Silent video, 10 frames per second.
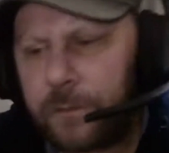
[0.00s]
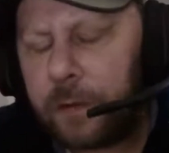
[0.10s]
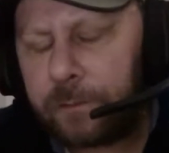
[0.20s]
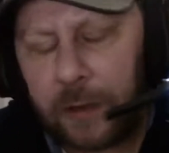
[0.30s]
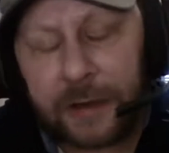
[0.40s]

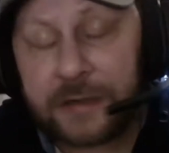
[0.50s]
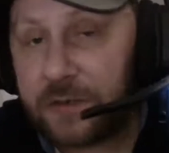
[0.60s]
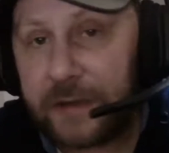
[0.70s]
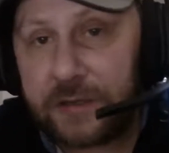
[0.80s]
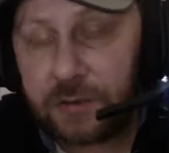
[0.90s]

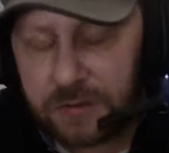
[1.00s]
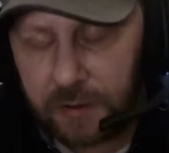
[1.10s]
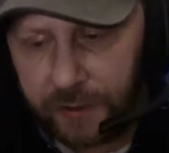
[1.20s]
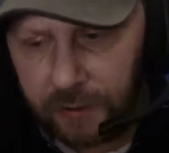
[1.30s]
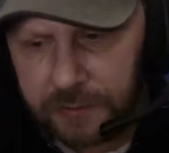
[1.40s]
olanzapine is
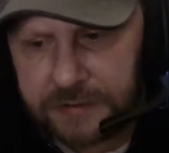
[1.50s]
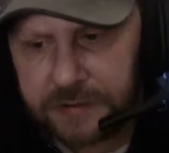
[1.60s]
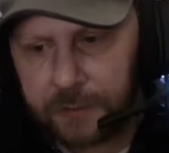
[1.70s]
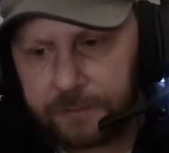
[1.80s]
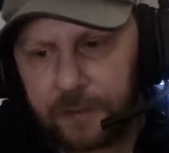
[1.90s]
also known as
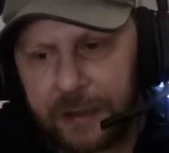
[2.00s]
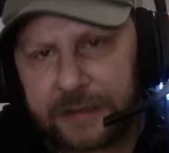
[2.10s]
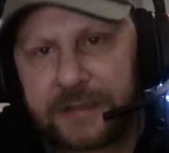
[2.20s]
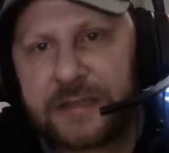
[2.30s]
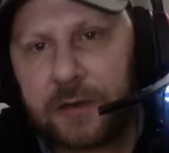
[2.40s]
a
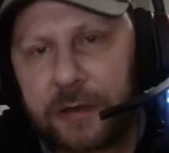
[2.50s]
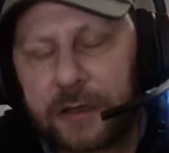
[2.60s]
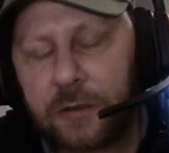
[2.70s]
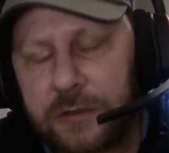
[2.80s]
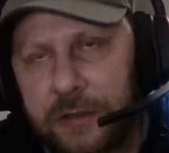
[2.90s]

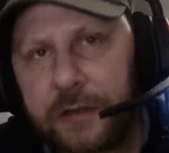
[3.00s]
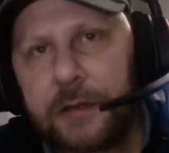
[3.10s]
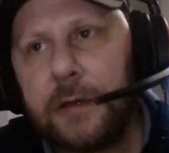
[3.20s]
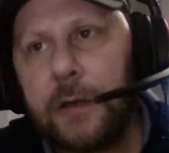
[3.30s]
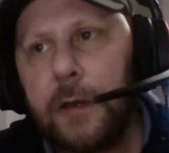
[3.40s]
antipsychotic,
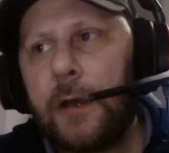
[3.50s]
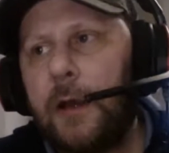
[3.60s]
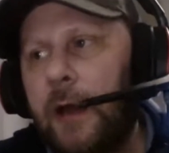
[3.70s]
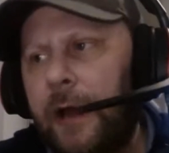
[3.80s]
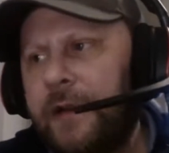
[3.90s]

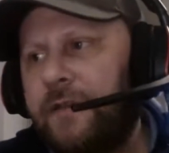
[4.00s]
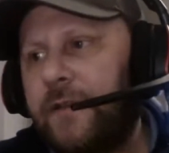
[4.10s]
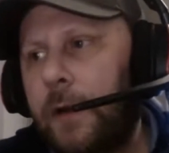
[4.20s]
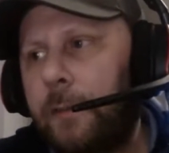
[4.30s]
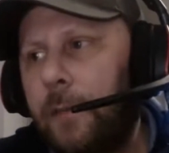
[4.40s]
and if
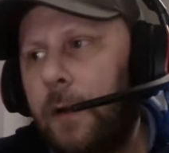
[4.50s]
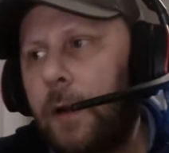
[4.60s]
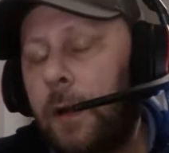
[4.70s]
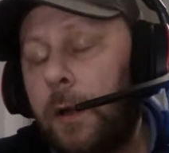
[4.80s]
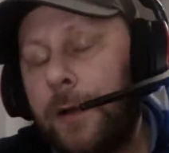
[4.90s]

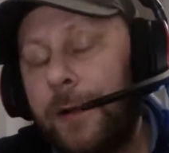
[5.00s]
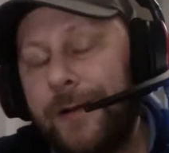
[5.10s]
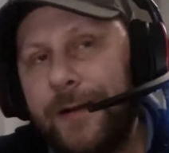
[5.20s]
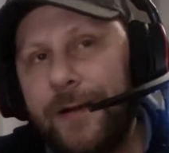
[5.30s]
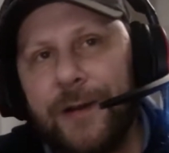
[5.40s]

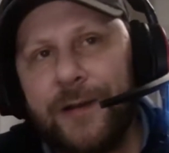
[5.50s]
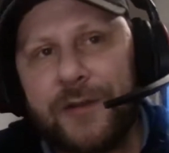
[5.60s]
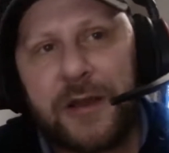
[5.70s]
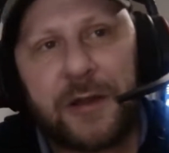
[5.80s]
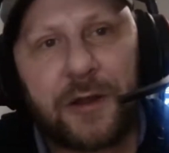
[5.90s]

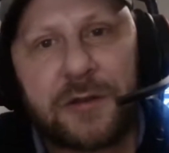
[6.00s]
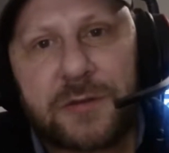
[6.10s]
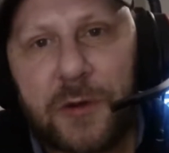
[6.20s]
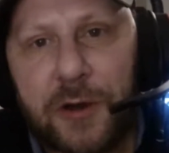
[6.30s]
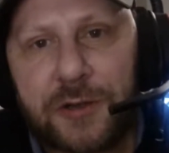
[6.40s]
you hear those
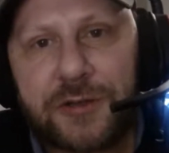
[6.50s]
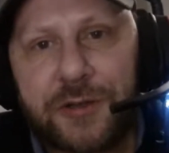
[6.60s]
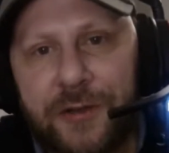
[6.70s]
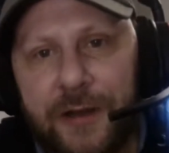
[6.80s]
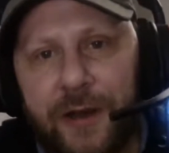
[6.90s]
words, you
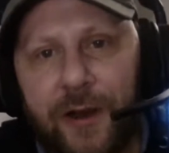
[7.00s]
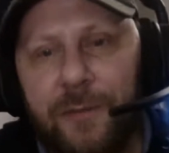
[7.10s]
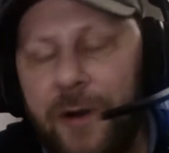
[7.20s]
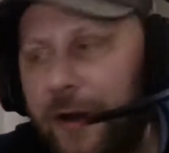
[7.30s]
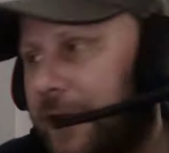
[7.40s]
think, "Oh my